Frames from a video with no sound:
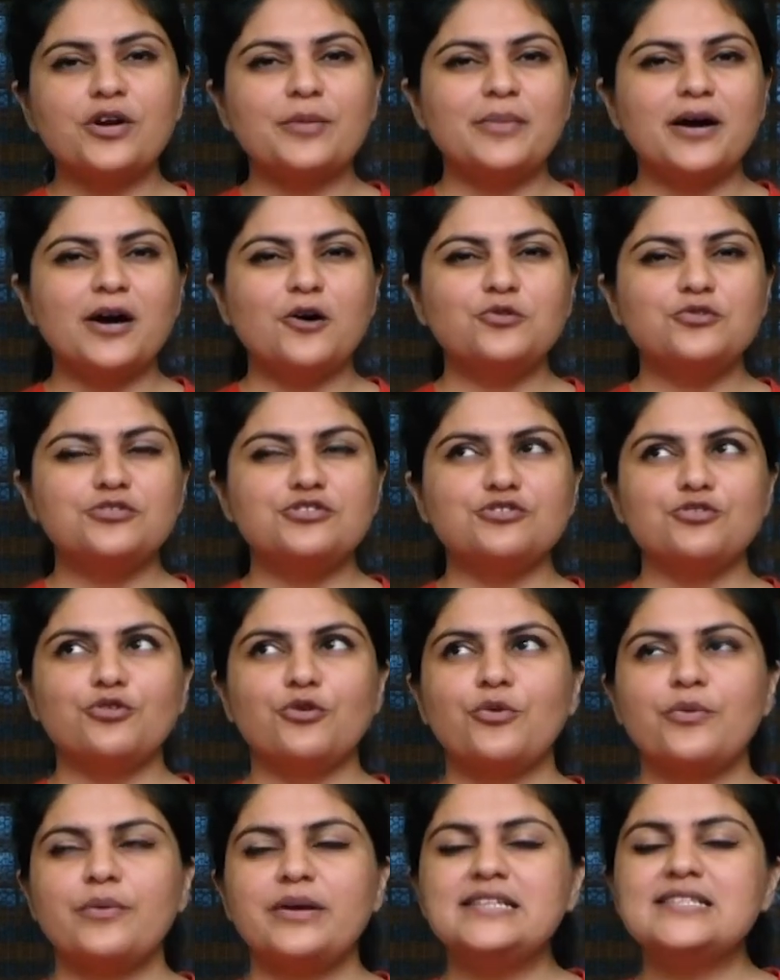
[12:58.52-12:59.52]
about
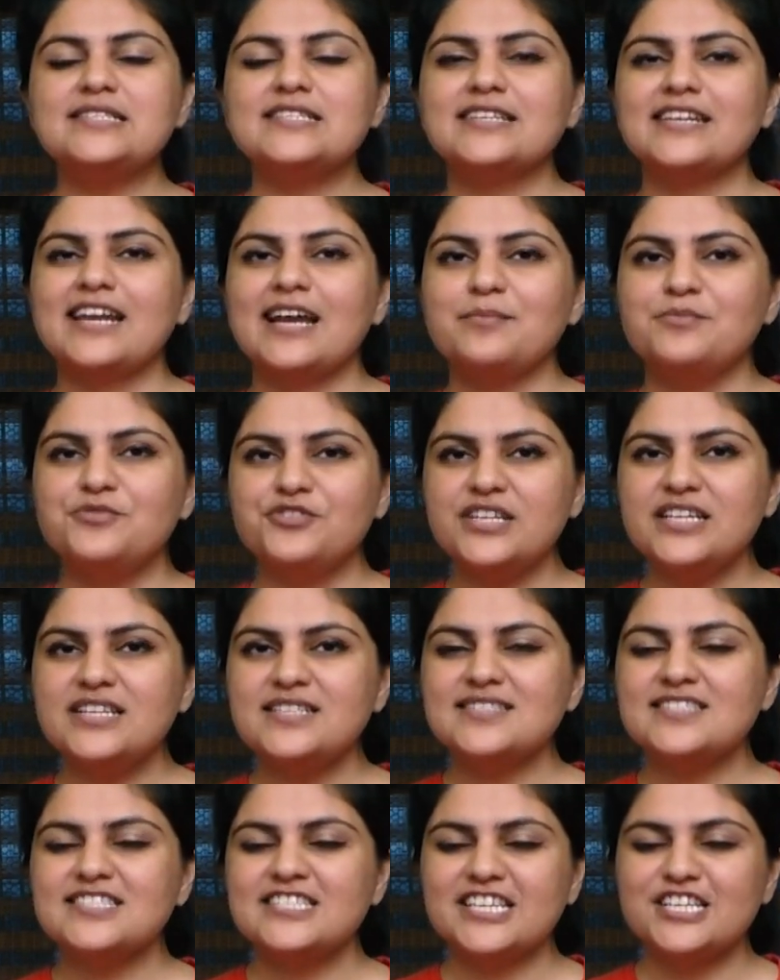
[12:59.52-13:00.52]
Instagram
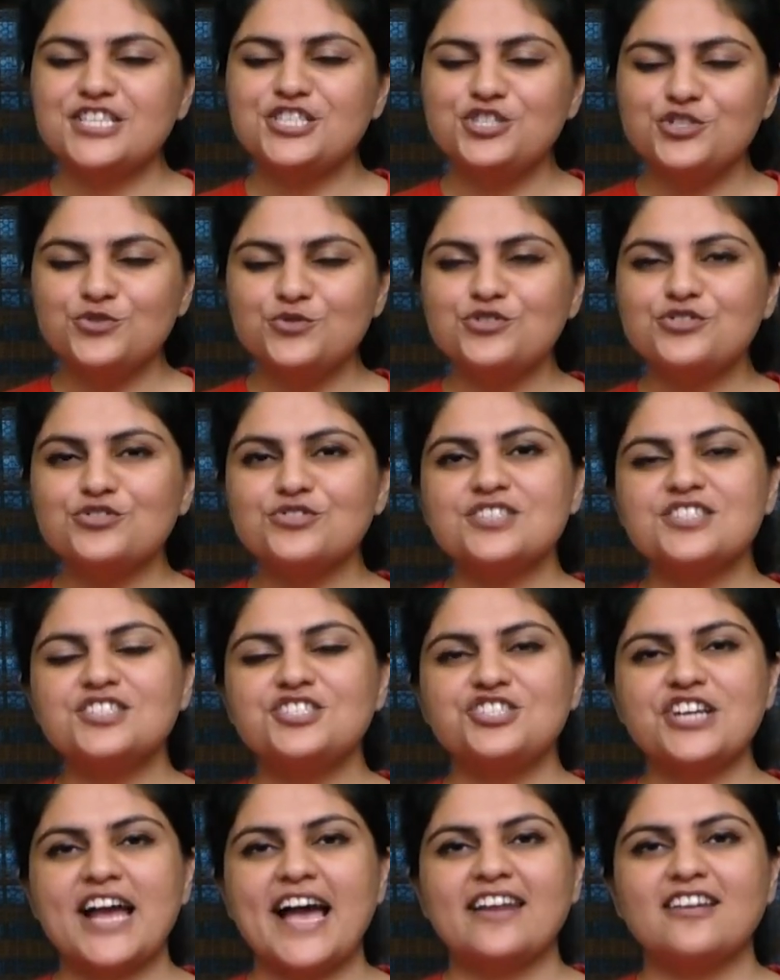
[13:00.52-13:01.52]
Reels, stay tuned to this
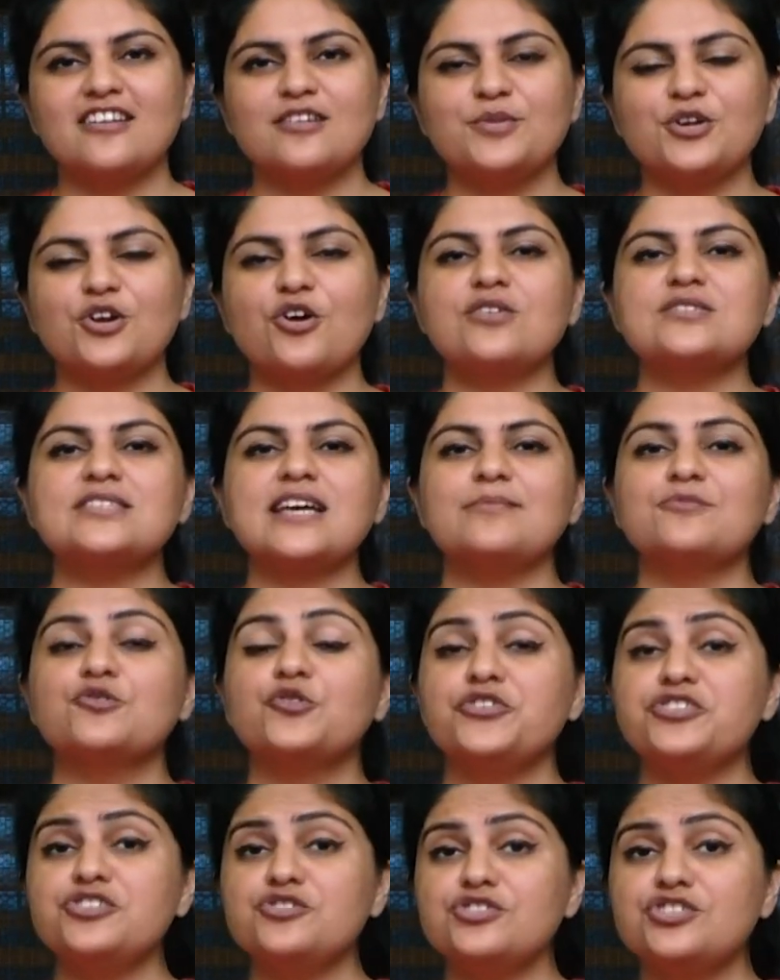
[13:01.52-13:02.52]
channel, because I'm
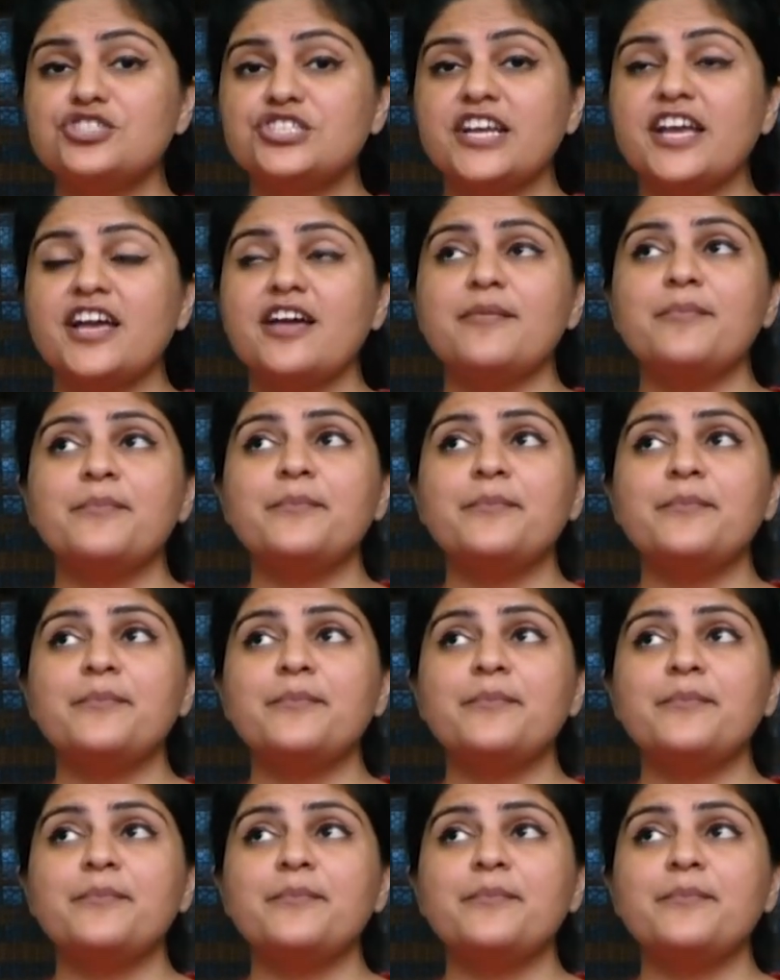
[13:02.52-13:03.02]
going to share